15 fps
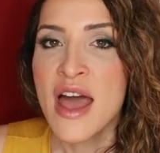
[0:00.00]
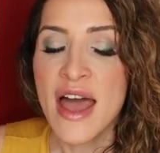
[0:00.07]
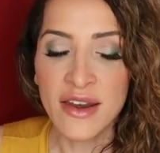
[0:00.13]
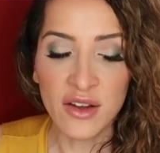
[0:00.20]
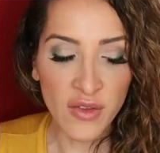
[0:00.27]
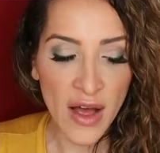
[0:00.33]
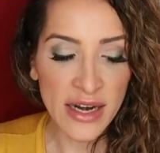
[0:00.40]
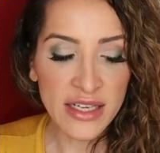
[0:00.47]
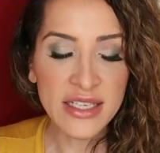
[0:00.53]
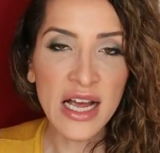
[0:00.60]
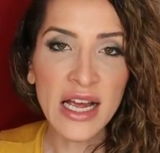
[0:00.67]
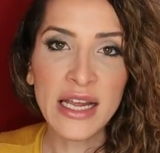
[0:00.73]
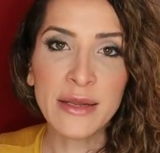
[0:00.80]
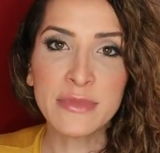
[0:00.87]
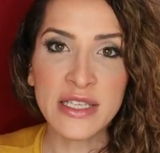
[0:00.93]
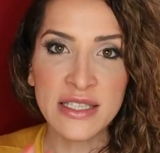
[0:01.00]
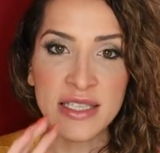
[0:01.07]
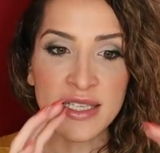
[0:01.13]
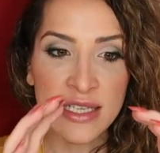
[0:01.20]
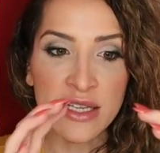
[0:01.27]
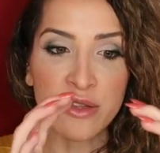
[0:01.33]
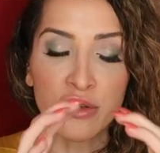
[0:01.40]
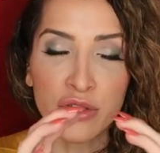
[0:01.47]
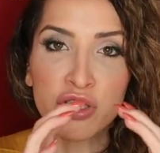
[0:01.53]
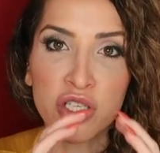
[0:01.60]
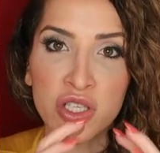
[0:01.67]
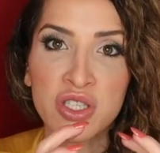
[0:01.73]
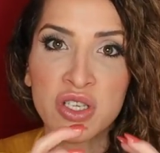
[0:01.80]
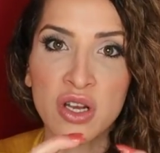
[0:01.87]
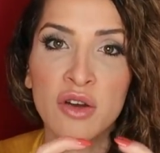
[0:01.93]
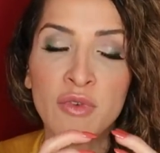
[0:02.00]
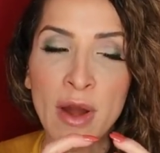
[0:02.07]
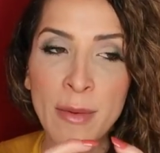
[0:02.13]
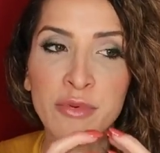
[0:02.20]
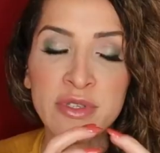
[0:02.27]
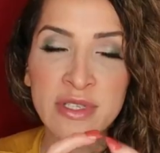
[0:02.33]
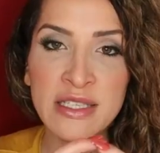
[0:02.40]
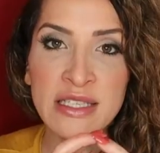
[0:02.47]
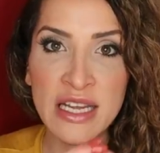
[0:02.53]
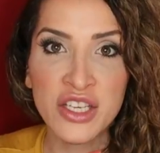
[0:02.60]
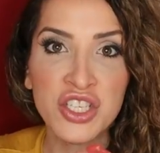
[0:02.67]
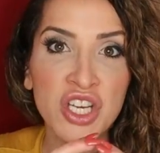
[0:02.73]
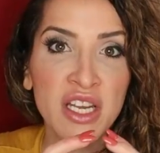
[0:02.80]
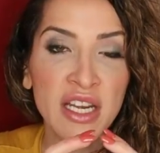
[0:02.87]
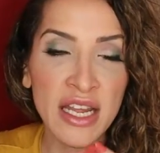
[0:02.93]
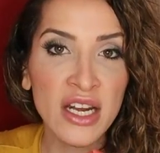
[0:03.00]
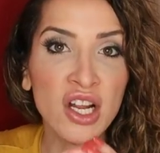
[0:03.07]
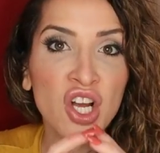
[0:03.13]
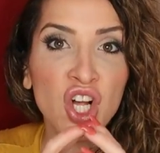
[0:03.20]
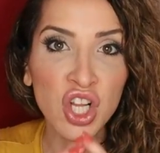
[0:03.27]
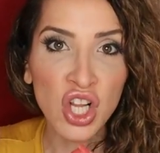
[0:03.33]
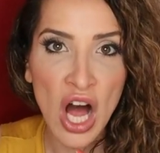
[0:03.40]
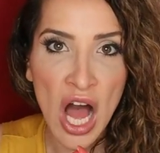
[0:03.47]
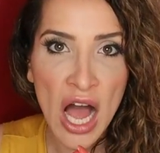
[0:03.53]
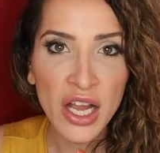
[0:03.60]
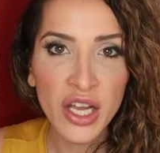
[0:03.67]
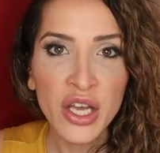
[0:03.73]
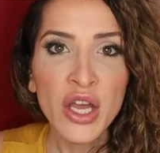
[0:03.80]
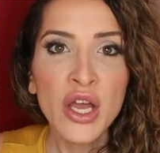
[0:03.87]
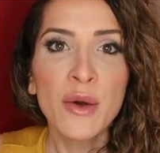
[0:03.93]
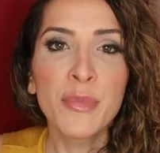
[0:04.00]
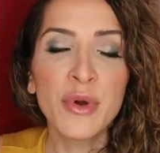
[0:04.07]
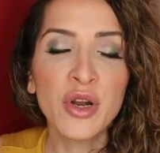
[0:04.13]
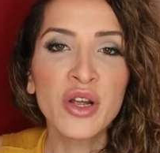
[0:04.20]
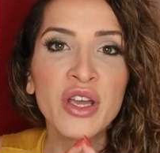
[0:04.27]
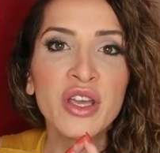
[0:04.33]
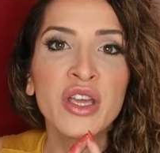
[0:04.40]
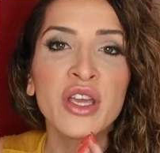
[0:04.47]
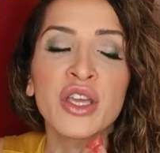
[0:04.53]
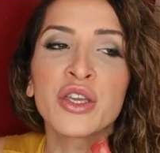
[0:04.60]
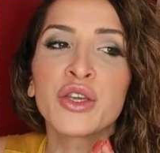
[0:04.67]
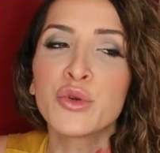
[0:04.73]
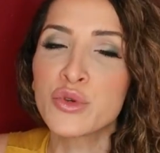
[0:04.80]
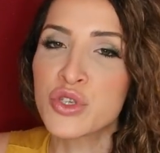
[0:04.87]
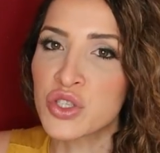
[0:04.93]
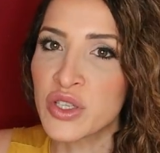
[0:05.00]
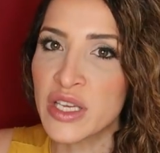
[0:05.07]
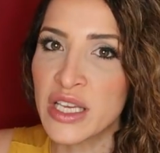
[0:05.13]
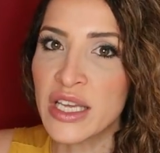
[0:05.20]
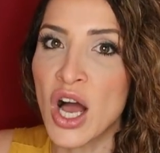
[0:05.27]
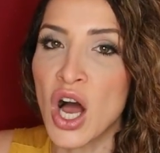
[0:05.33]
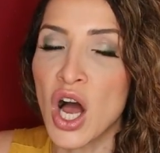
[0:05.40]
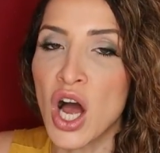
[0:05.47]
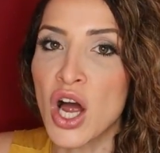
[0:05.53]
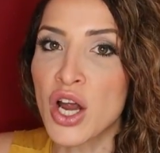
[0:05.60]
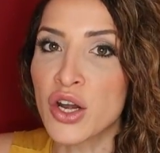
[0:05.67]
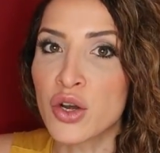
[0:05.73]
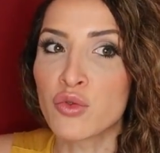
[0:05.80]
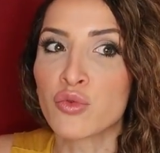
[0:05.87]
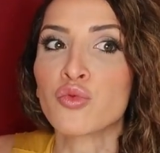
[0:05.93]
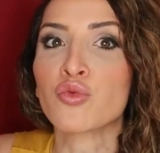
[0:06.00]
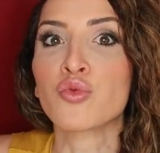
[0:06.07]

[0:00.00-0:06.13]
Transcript: And a lot of times this is either just a representation in a clock, but usually on